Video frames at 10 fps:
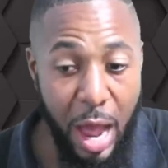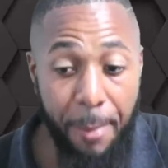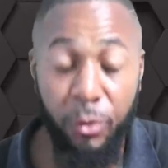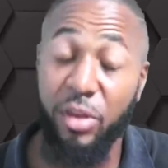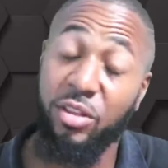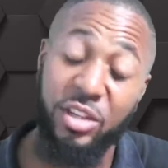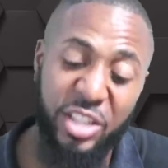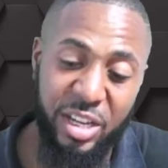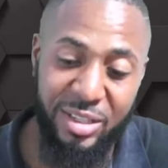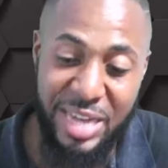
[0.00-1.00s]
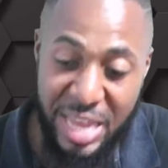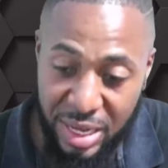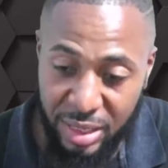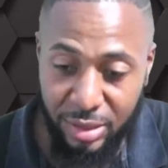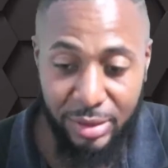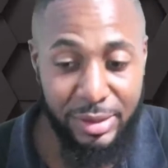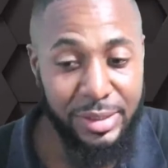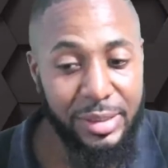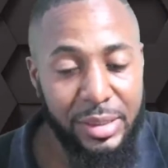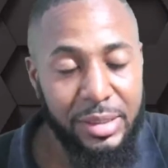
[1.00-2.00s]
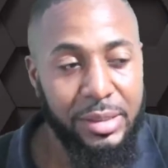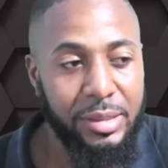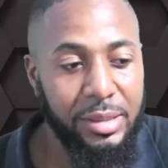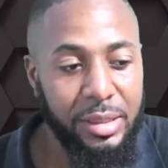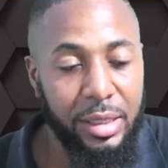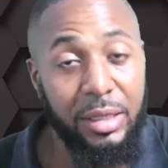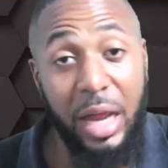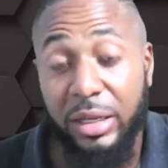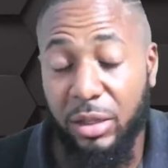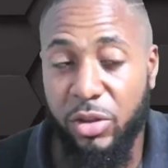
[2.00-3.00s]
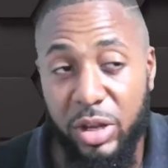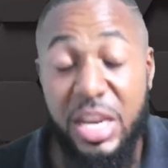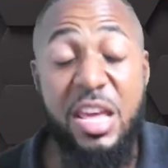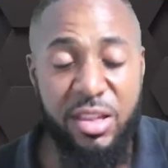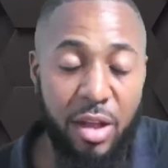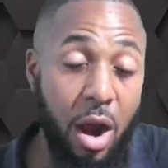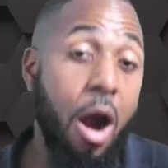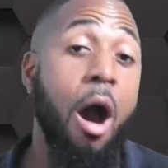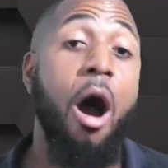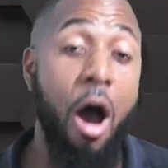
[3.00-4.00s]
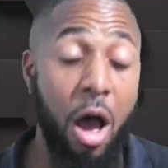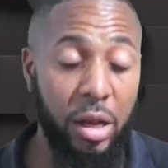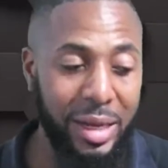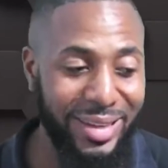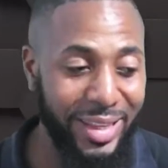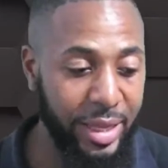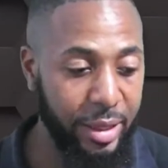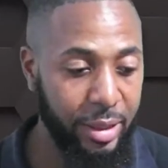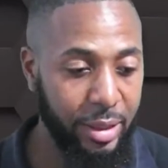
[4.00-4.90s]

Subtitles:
Crystal J. Daly. So these are all the